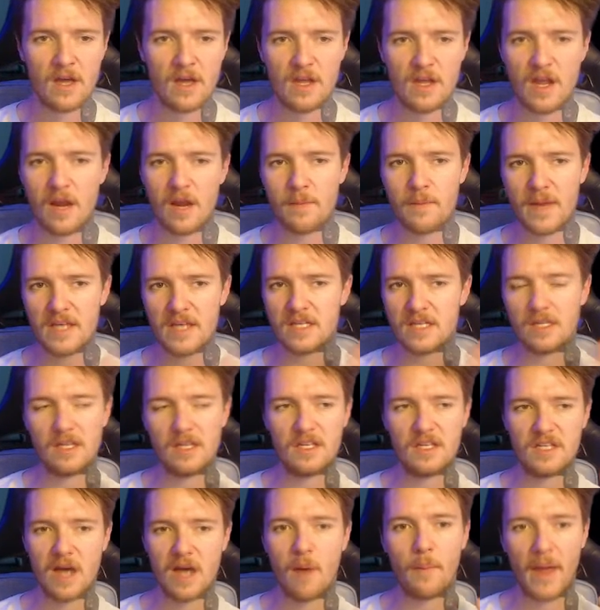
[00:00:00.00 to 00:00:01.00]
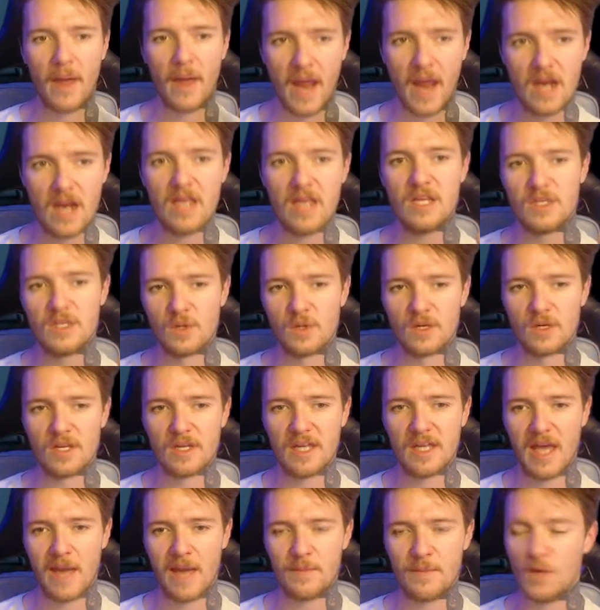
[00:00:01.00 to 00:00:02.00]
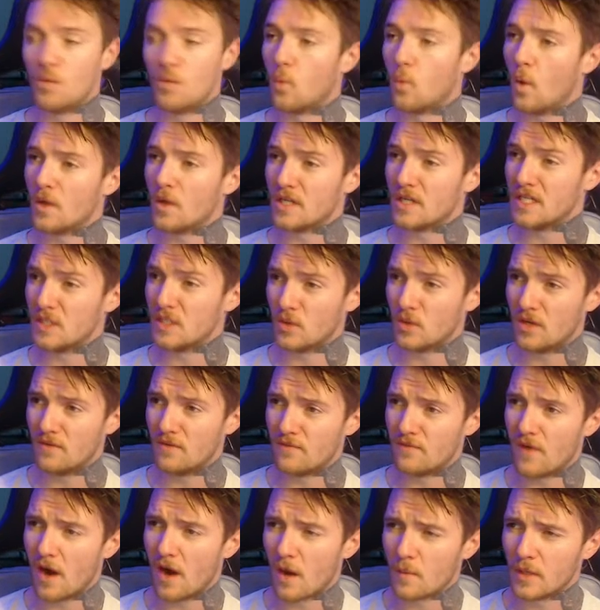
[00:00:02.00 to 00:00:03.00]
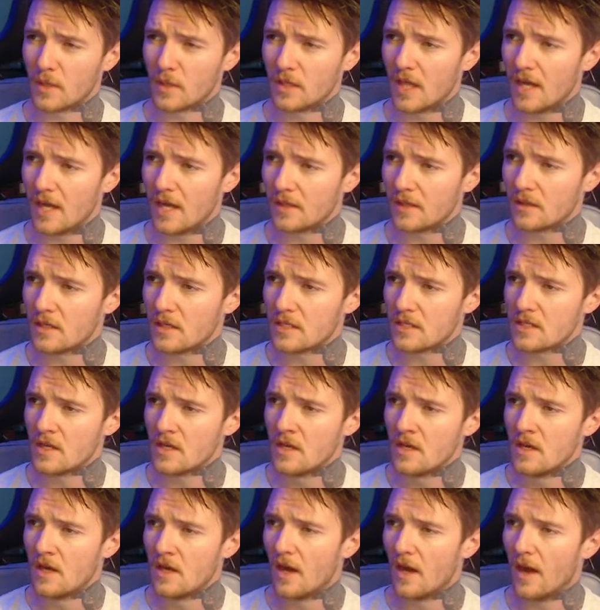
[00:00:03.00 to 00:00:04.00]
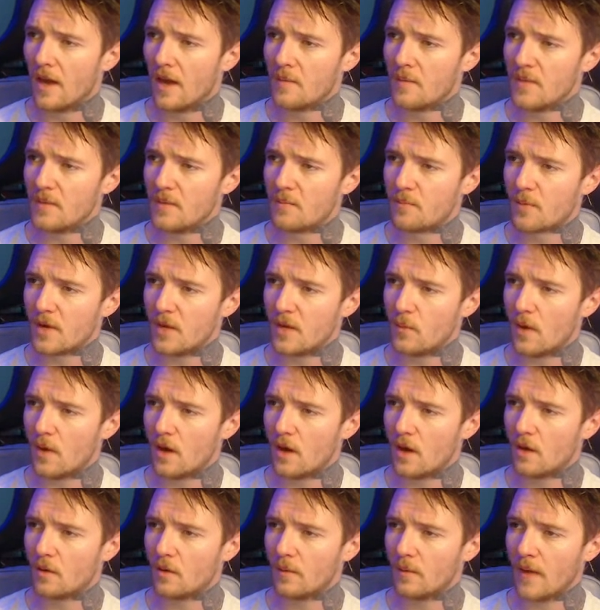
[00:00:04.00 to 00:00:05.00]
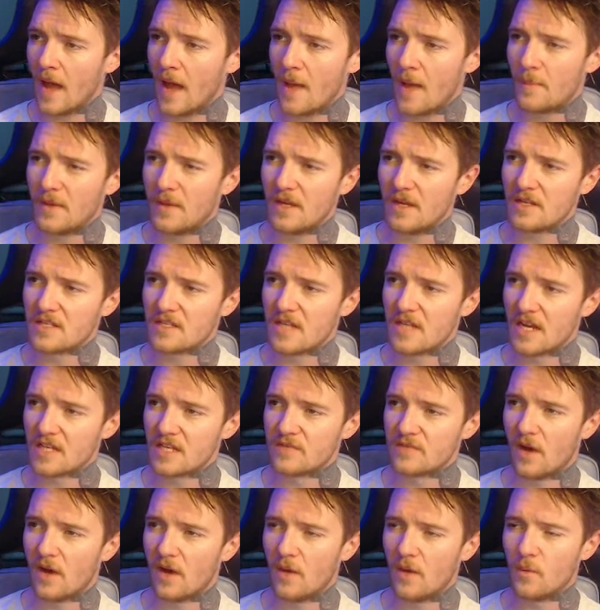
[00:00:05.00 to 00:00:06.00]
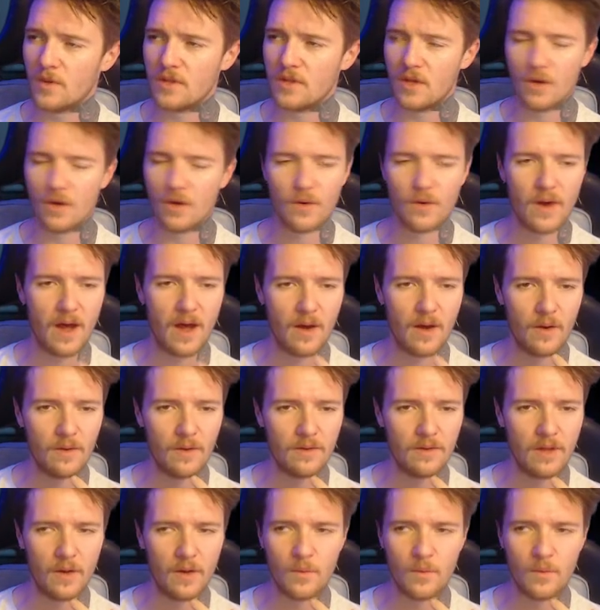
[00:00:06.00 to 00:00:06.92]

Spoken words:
You can basically dump any sort of game you want into an environment like this and be pretty well happy and satisfied with your,